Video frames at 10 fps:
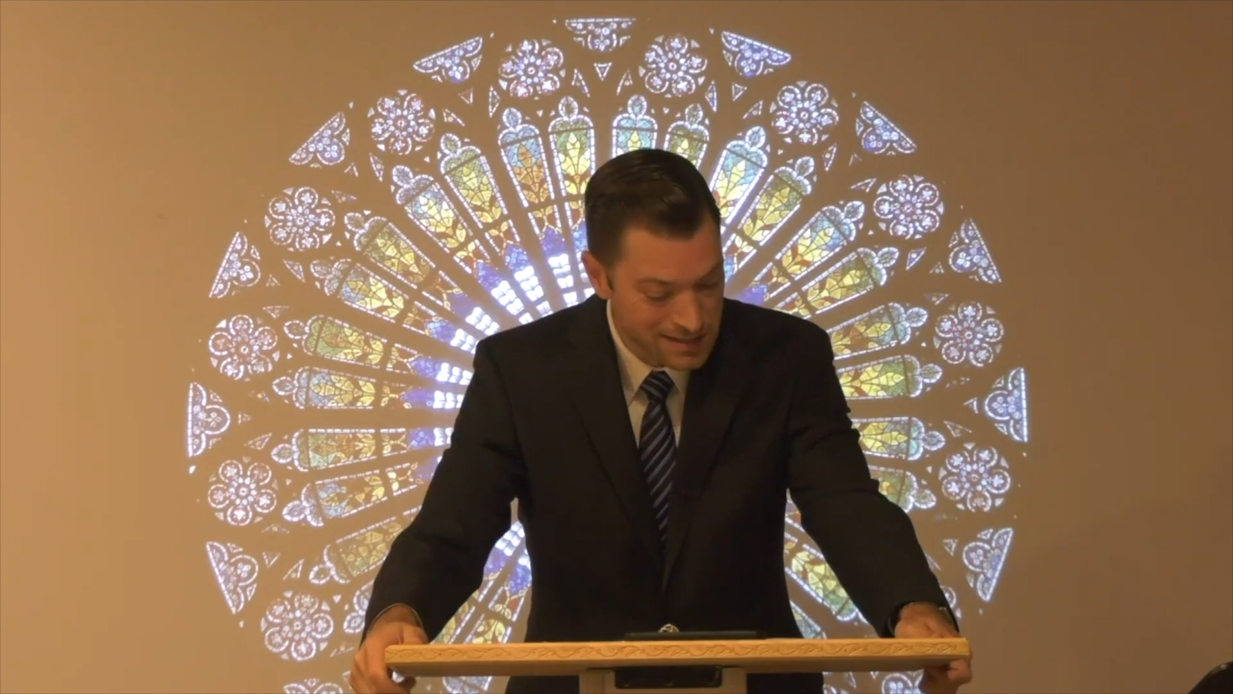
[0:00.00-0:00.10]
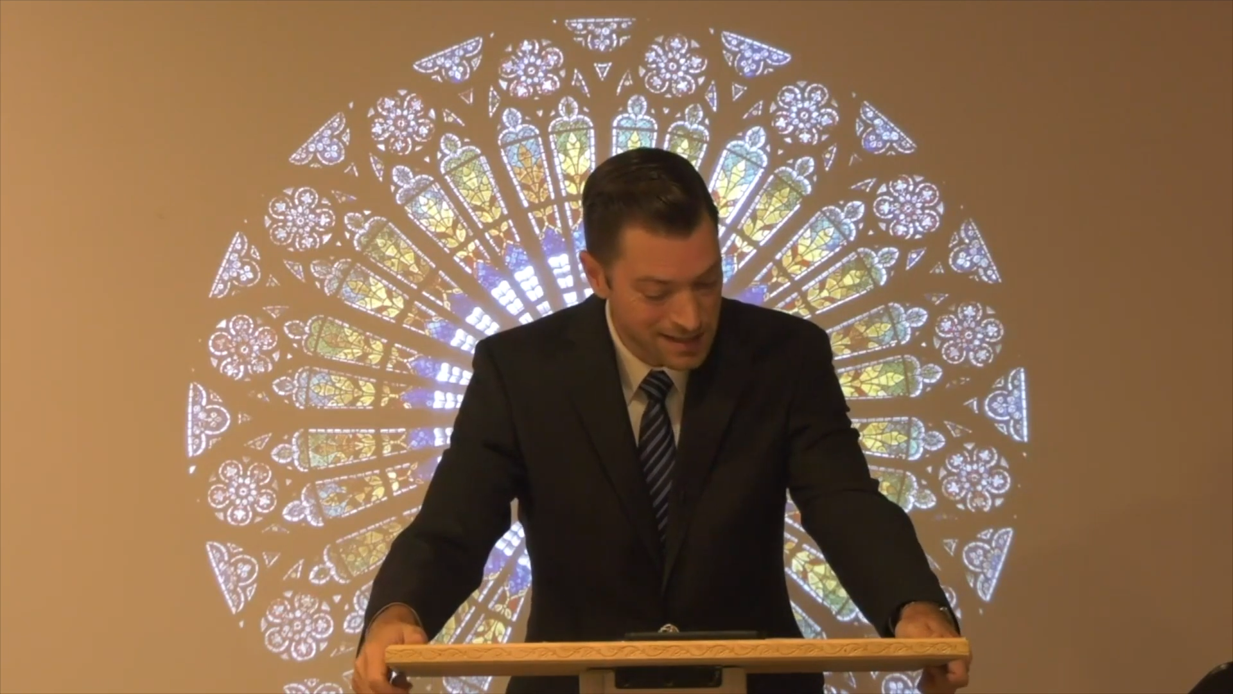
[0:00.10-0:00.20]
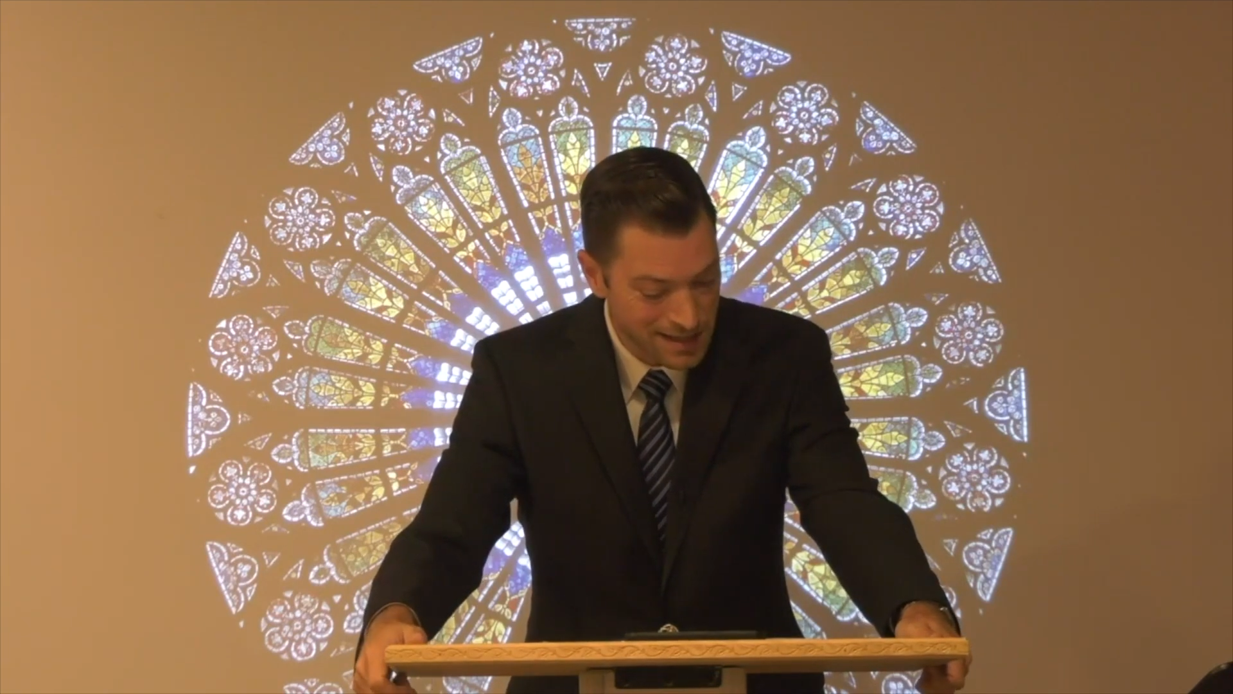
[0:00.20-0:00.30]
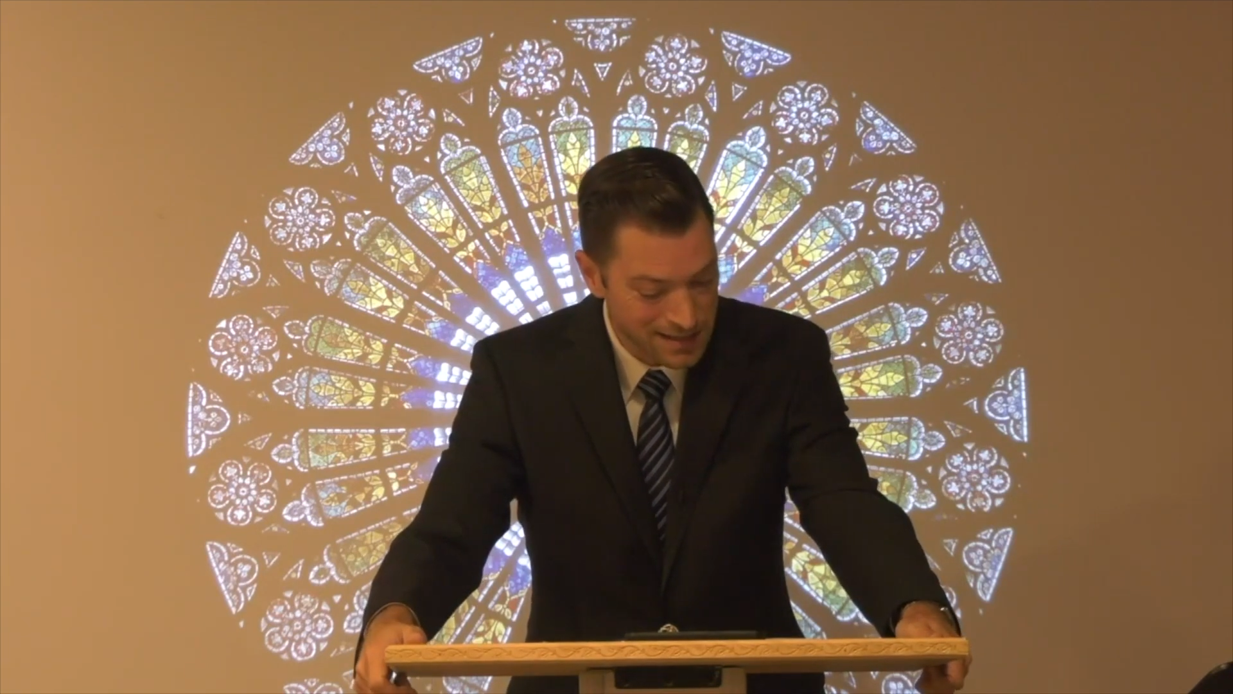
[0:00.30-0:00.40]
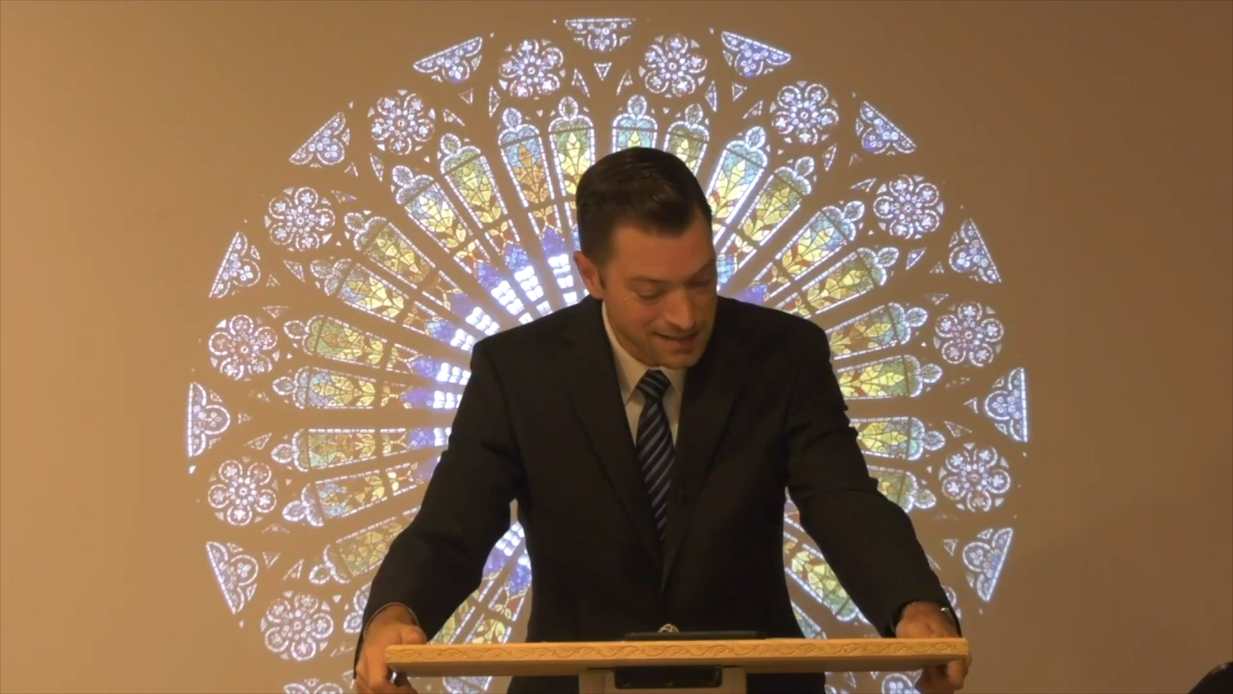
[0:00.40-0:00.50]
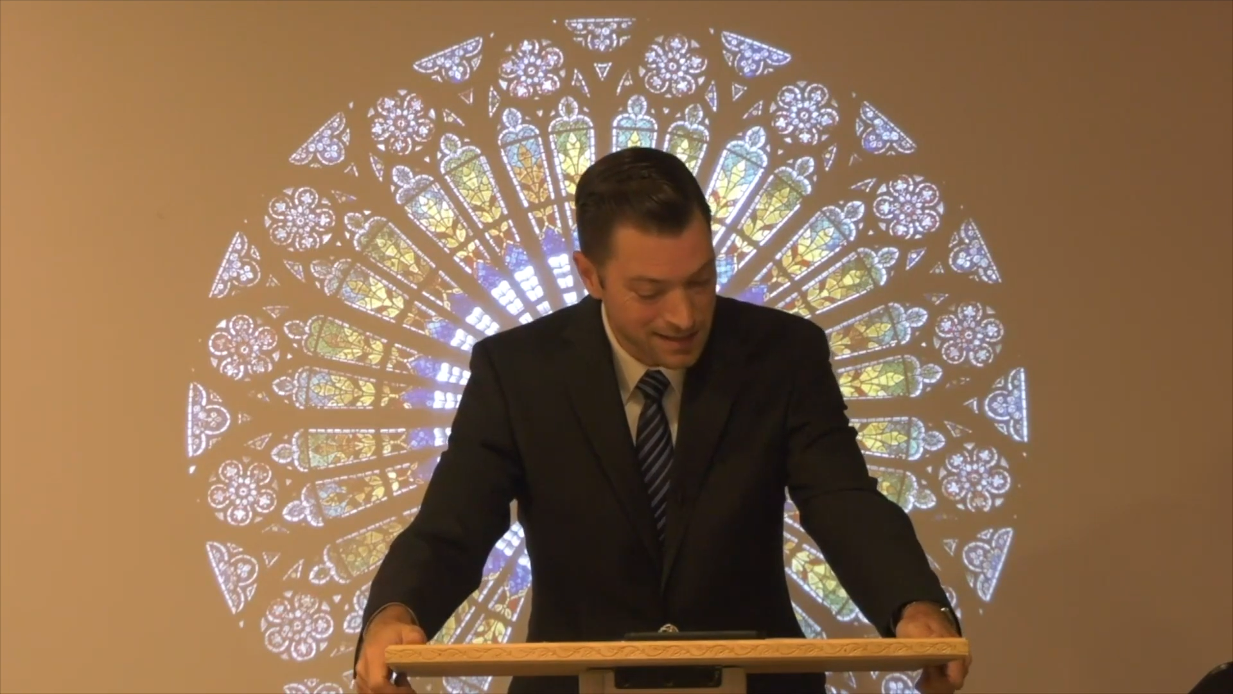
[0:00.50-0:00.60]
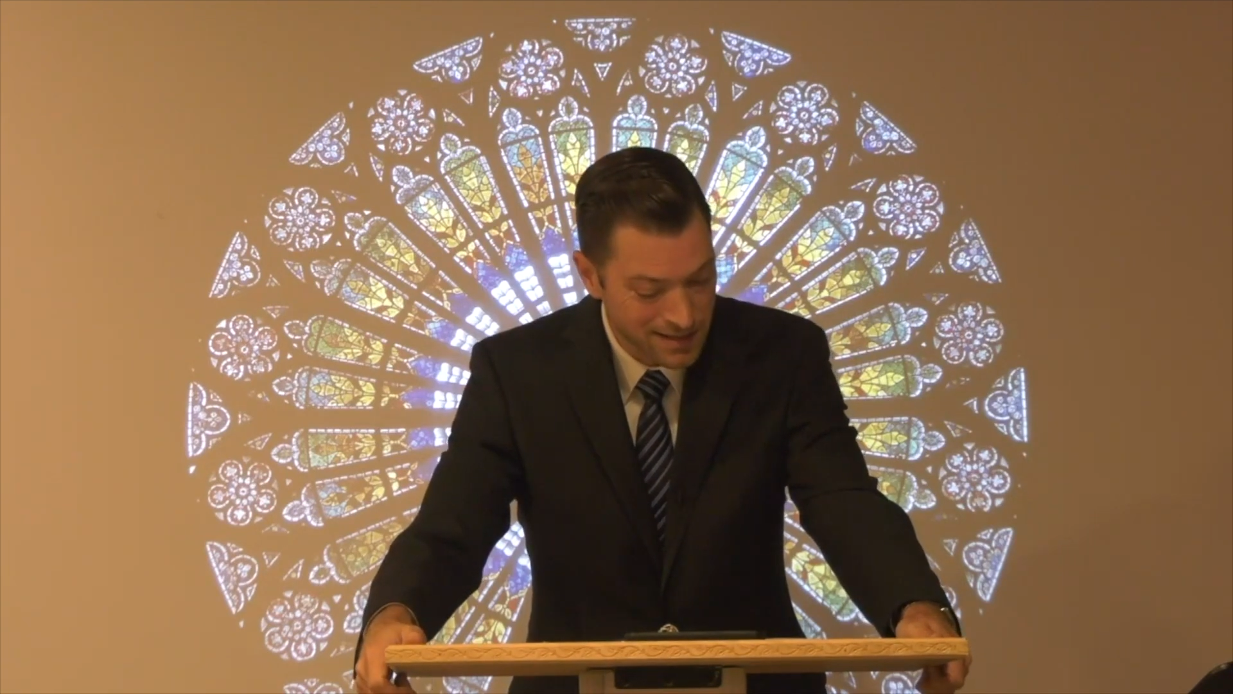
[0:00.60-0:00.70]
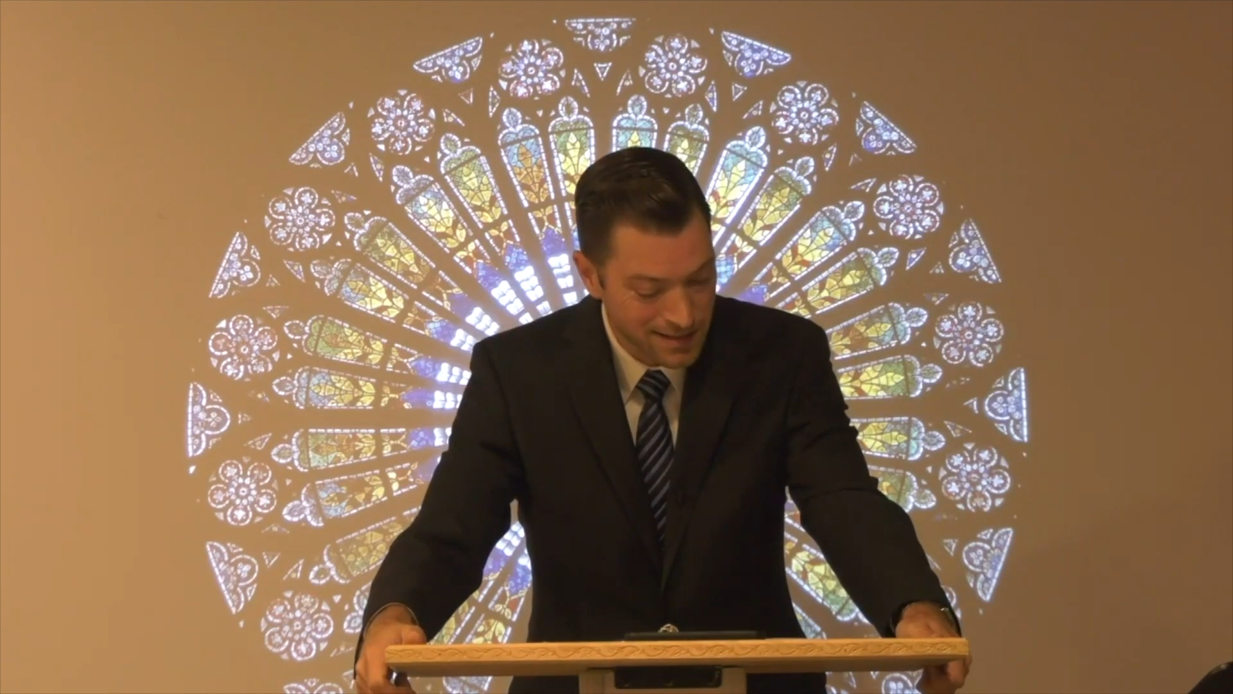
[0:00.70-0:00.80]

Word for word: says,